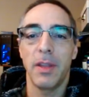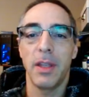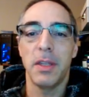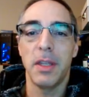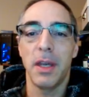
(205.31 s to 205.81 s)
I
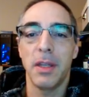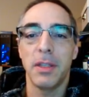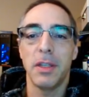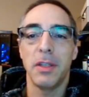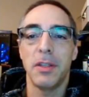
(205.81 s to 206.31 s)
said,
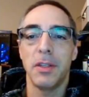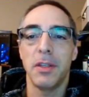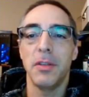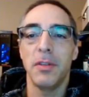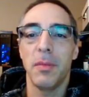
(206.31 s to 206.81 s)
to
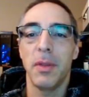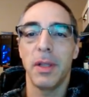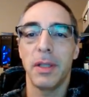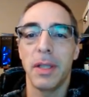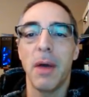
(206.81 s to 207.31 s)
do
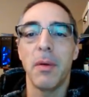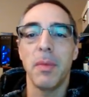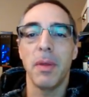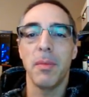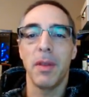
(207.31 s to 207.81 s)
something like that
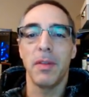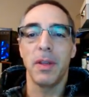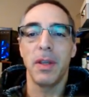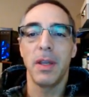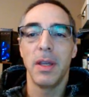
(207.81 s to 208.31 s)
would be
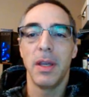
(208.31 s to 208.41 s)
amazing.